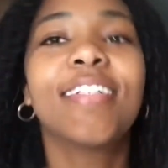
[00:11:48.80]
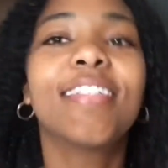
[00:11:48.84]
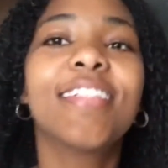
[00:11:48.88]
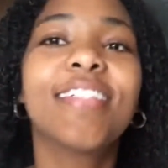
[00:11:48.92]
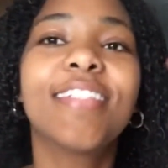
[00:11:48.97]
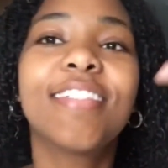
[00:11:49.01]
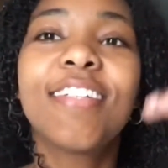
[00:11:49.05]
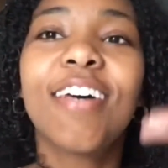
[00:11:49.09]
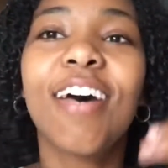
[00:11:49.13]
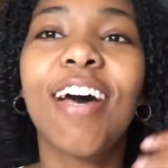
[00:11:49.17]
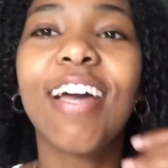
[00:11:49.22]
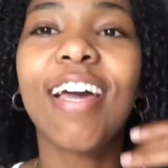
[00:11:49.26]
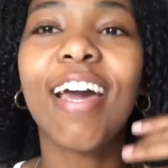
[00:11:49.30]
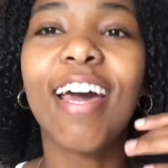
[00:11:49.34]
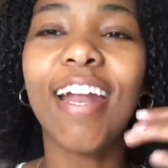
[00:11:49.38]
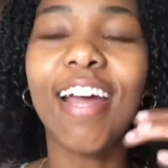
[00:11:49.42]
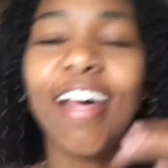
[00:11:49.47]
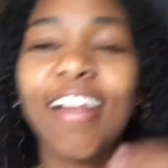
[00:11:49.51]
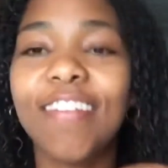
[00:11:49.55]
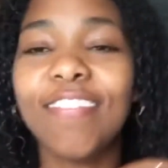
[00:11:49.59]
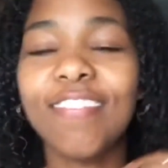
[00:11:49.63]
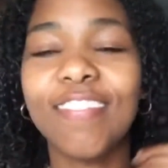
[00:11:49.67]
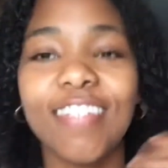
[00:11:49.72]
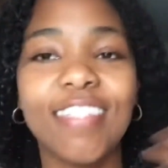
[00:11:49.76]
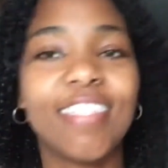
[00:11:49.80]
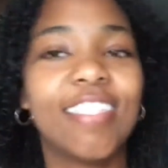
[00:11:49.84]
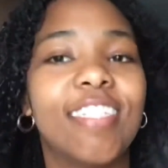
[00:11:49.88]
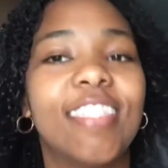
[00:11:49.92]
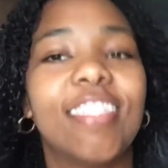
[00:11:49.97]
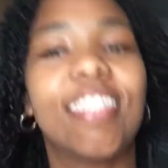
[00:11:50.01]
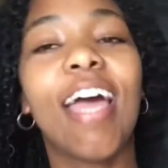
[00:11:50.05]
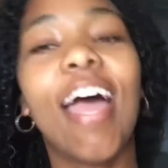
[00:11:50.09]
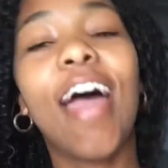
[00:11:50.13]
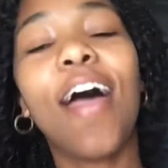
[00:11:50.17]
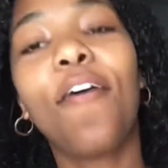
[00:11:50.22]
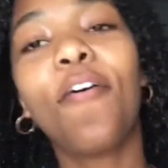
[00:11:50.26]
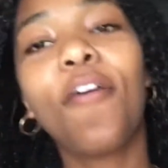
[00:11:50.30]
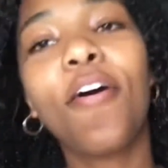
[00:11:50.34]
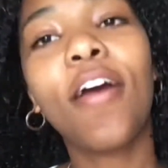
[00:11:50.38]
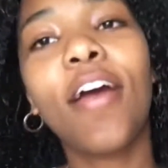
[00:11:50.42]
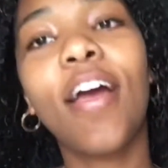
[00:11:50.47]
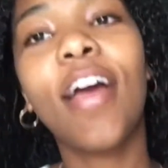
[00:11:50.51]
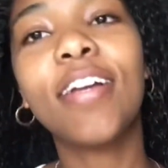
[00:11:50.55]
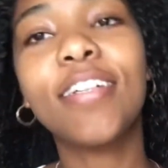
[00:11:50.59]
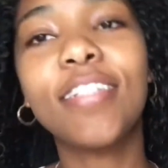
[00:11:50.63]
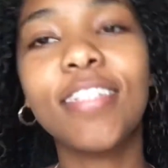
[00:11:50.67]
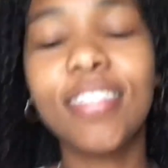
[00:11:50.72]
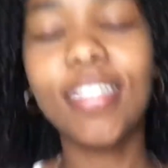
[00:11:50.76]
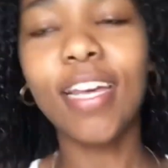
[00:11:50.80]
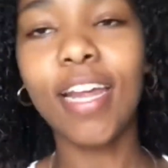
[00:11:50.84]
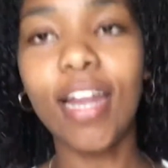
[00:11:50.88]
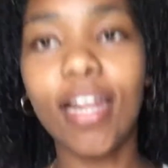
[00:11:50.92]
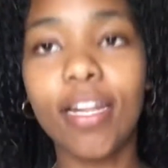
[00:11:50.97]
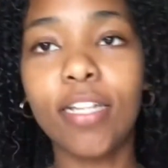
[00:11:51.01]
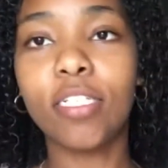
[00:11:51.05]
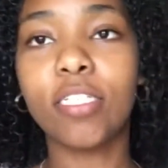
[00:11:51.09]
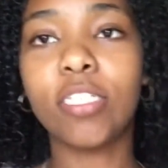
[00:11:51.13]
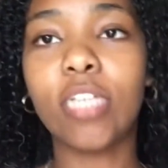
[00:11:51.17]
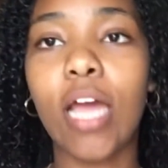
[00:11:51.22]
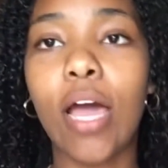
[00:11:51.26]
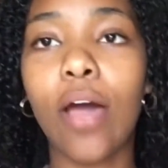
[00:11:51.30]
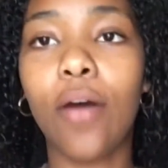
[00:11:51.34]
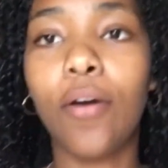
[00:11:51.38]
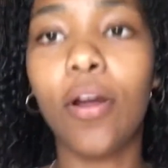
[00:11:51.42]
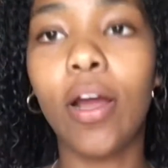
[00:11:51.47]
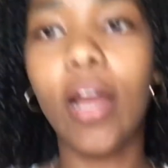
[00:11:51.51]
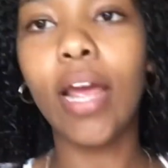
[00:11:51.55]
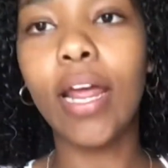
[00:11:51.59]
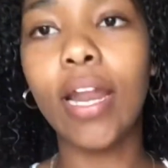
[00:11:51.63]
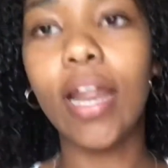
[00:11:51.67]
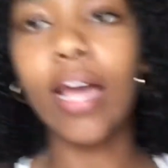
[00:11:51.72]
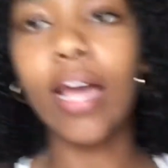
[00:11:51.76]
So I got out of the shower. I just got out of the shower and I